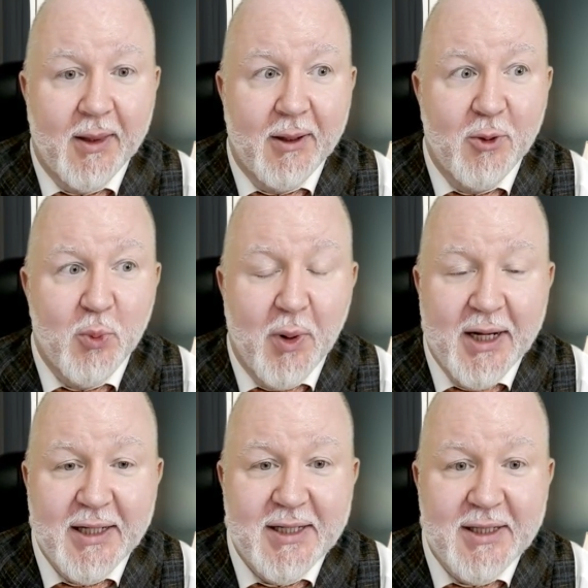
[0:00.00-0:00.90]
you
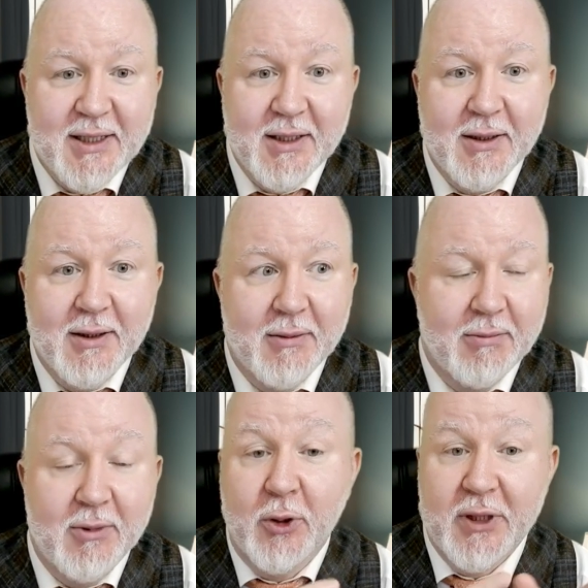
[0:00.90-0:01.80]
might see
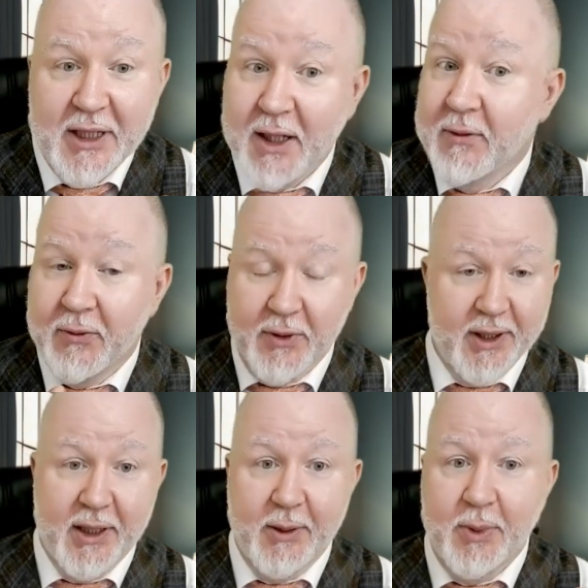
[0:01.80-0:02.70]
yourself or
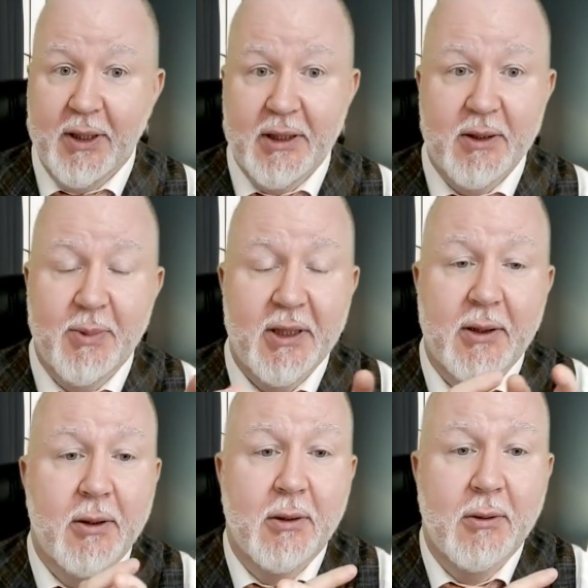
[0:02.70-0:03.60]
the other party,
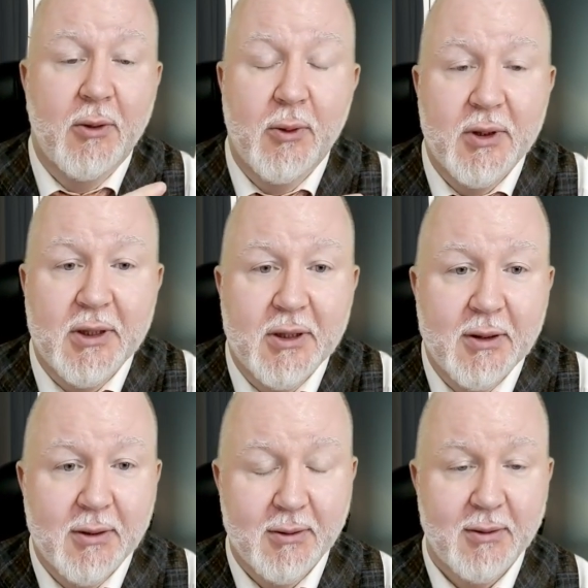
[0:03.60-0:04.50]
depending on who is
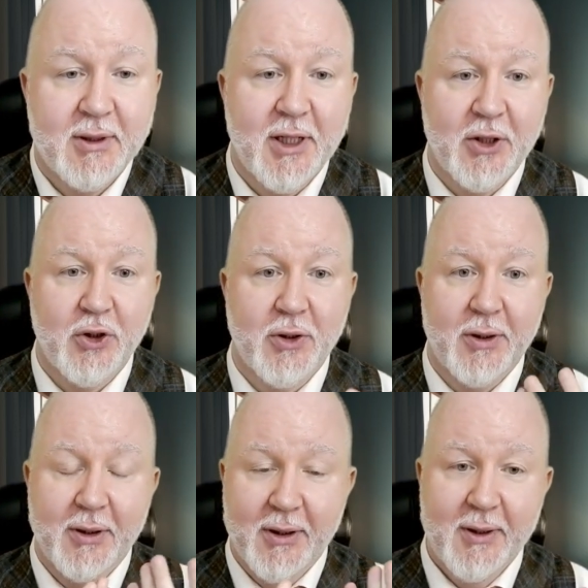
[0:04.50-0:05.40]
in such
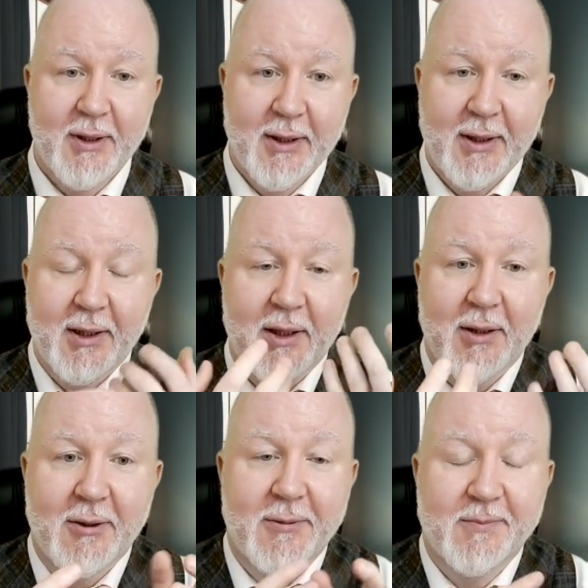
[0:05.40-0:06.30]
a
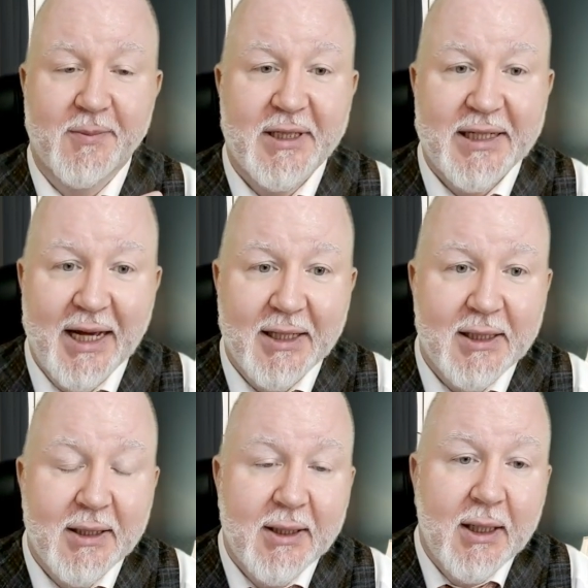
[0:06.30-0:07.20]
stance,
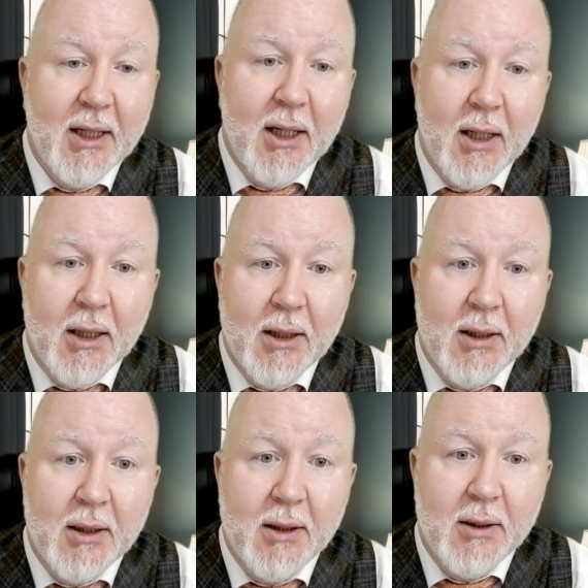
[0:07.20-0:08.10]

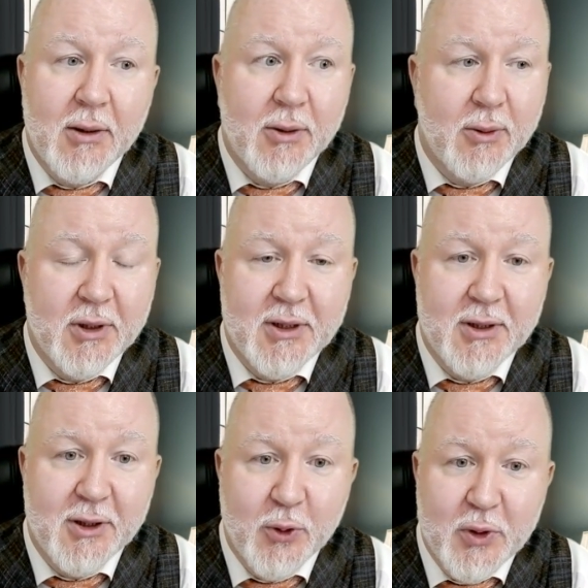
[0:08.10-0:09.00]
who
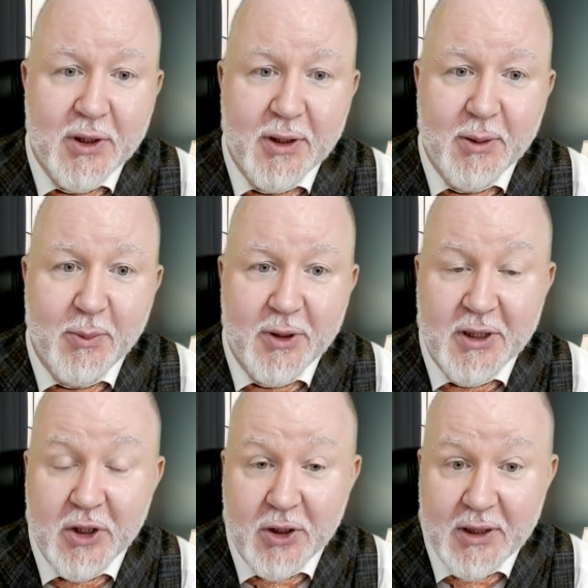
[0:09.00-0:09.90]
is using the
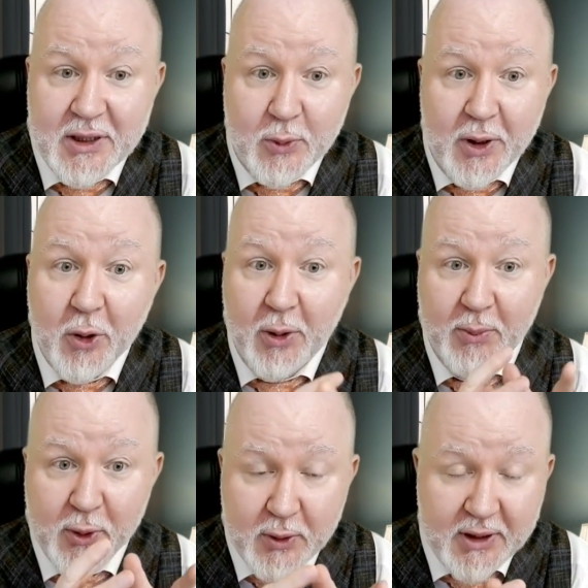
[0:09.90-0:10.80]
procedure this way or
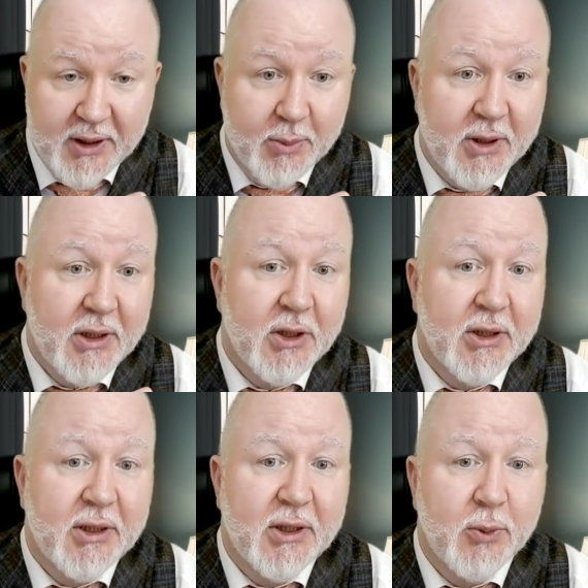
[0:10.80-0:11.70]
abusing the procedure
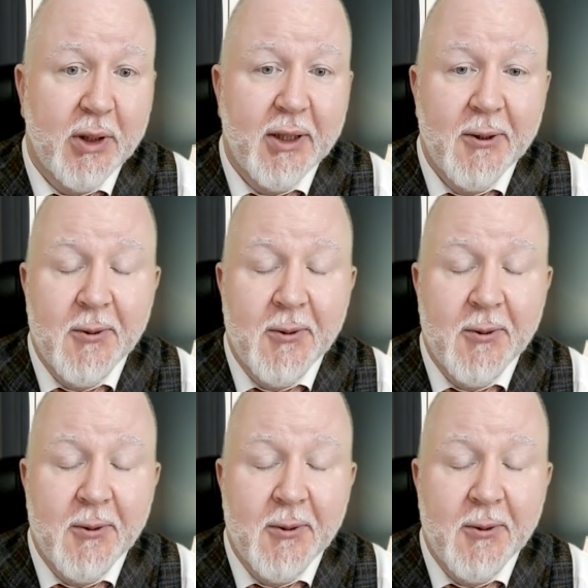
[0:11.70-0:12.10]
this way,